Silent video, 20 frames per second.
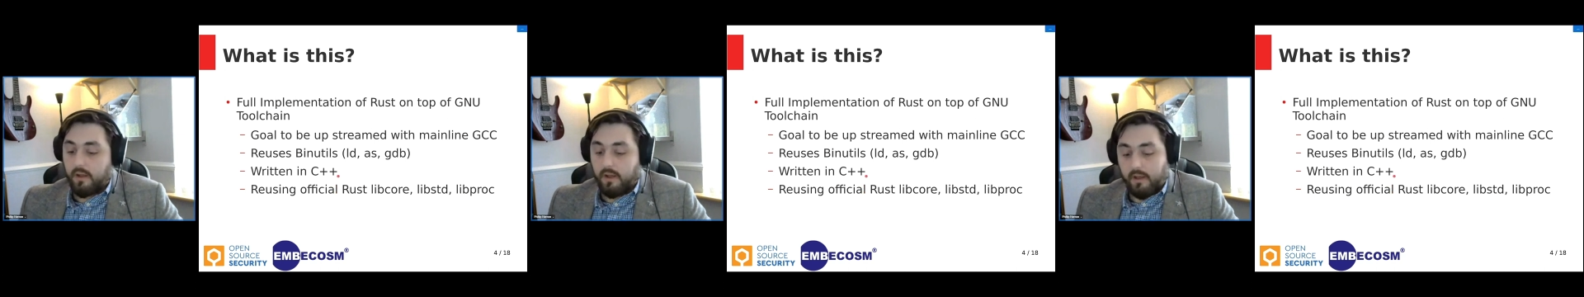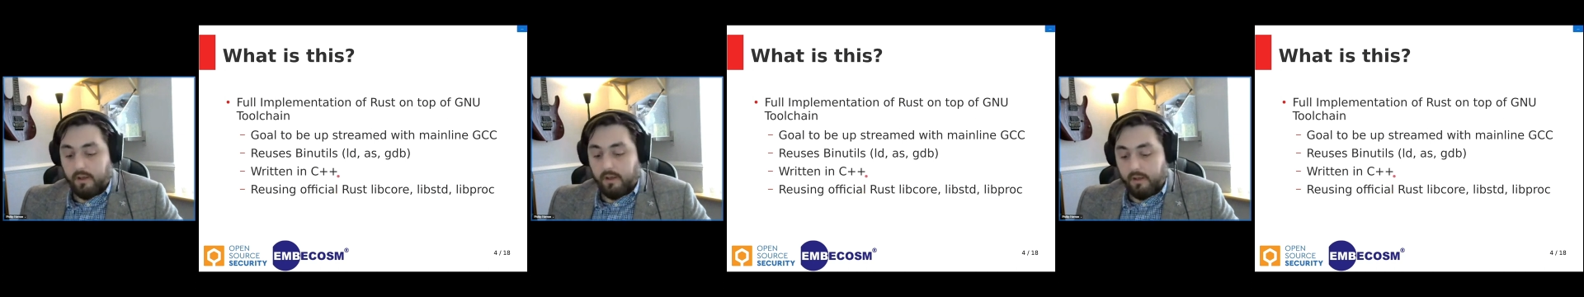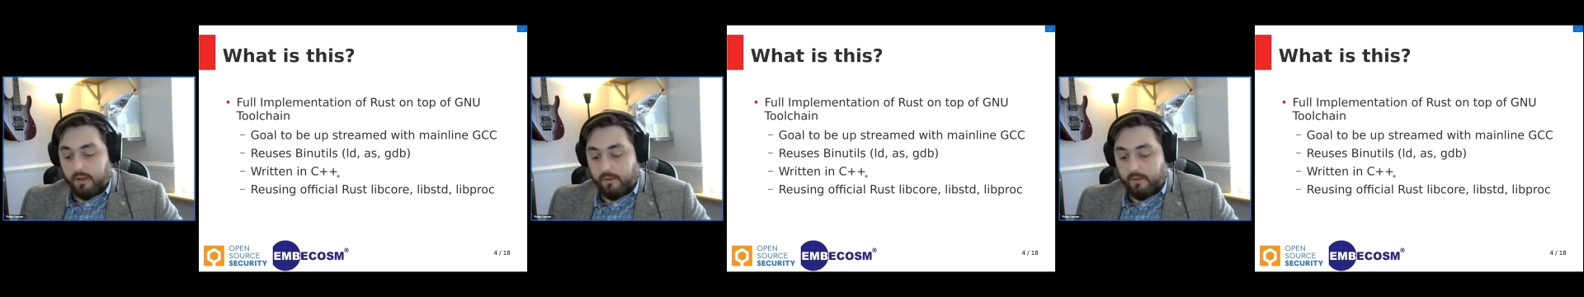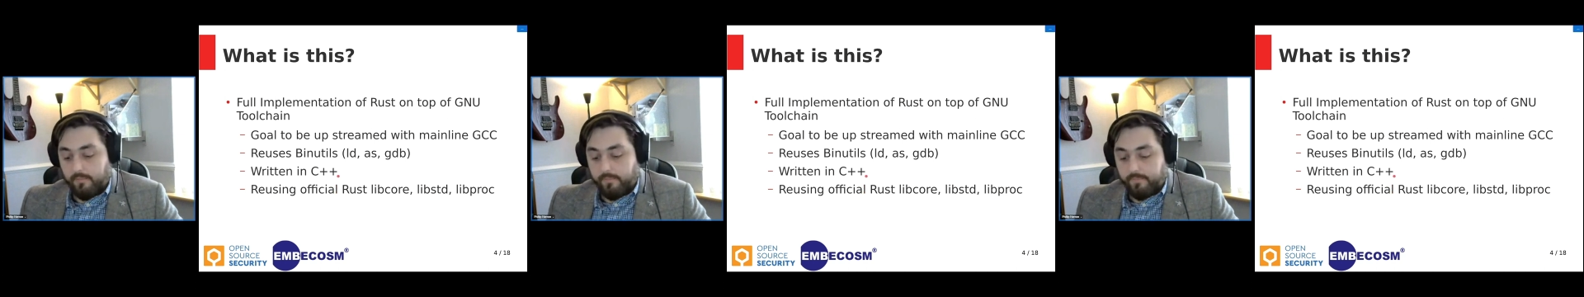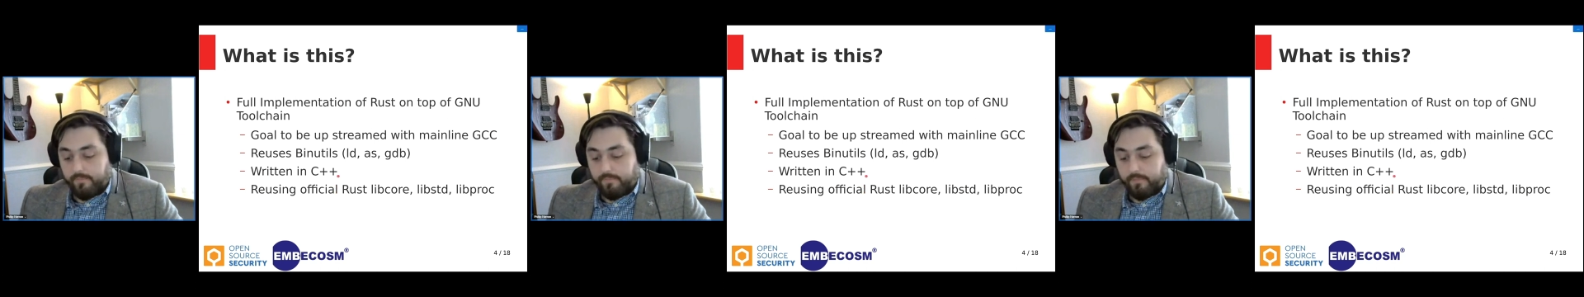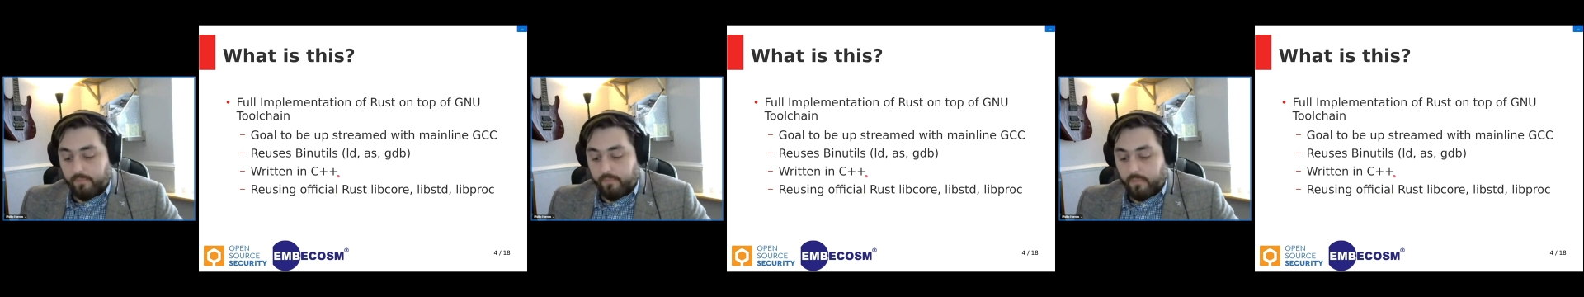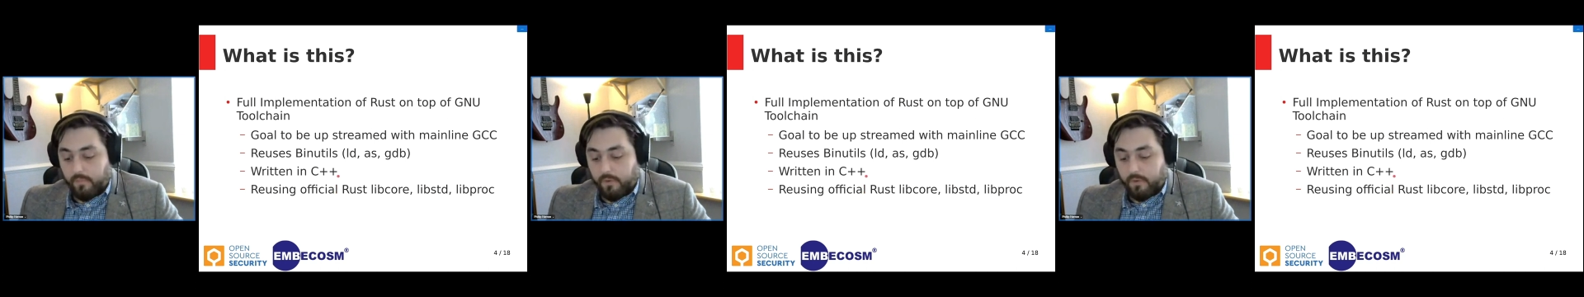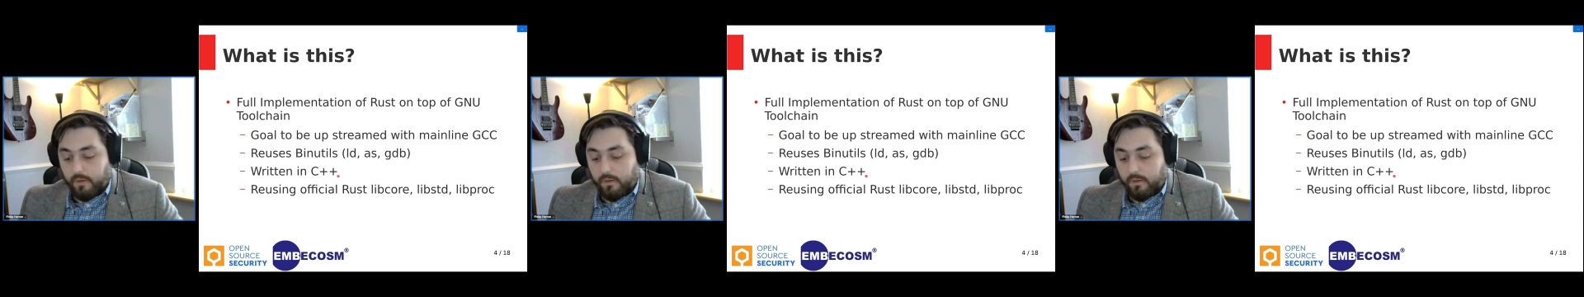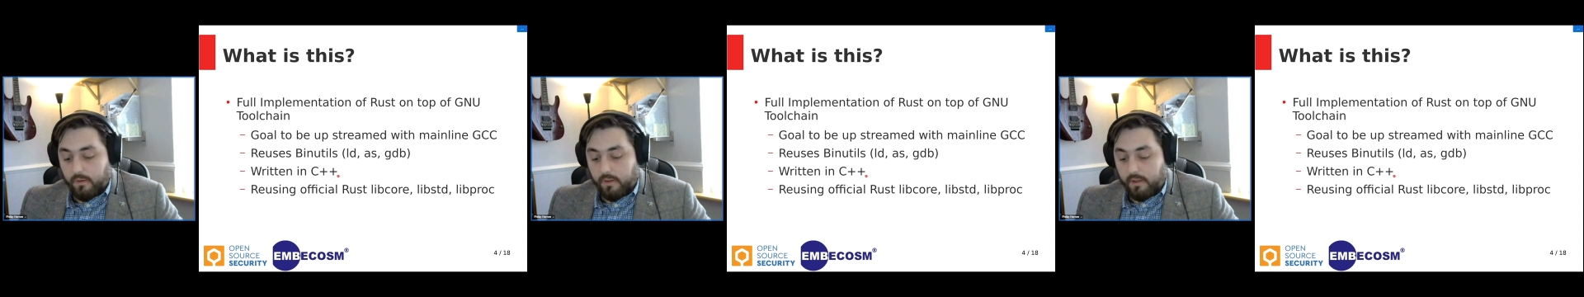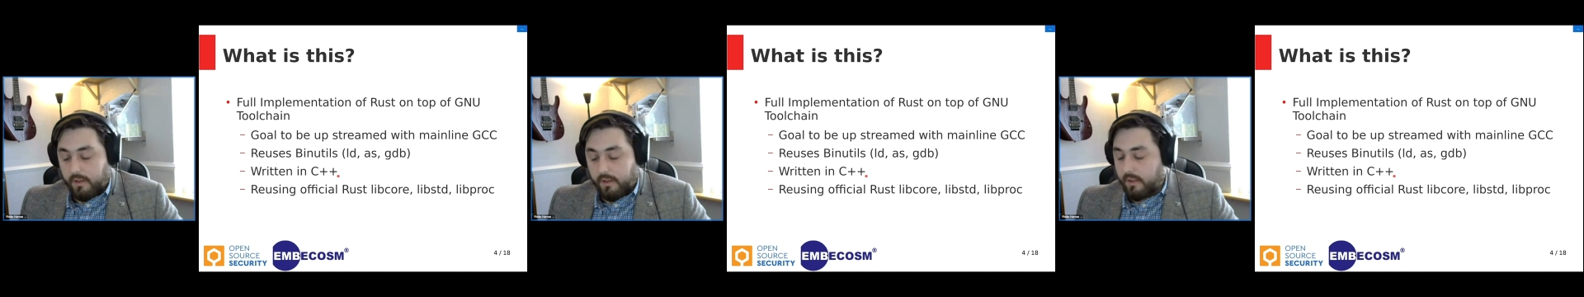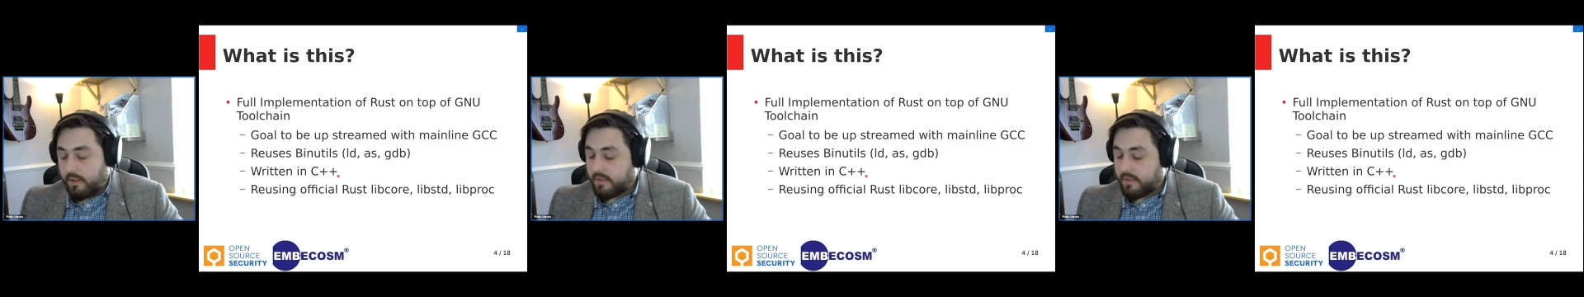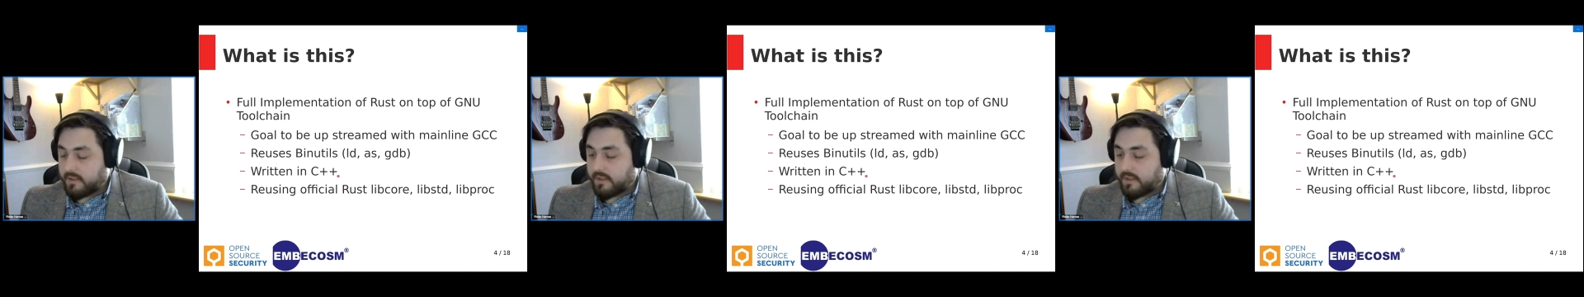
um, uh, in